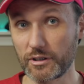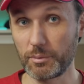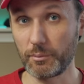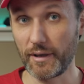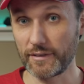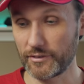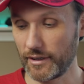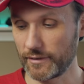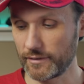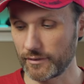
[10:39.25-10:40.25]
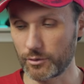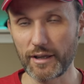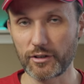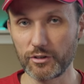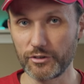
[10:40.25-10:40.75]
keep in mind is that the
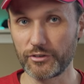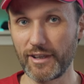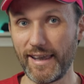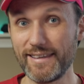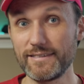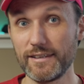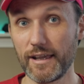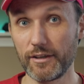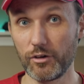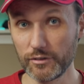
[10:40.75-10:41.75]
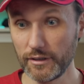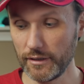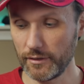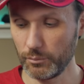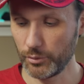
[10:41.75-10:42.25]
Gratical is SDI
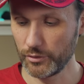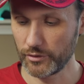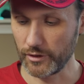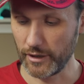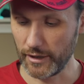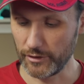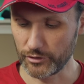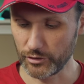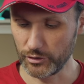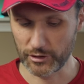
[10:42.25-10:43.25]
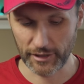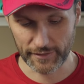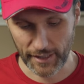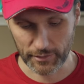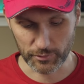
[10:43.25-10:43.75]
only input, uh, so you
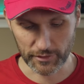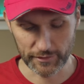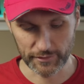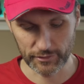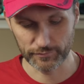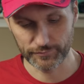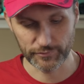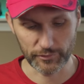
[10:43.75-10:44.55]
cannot really, you know,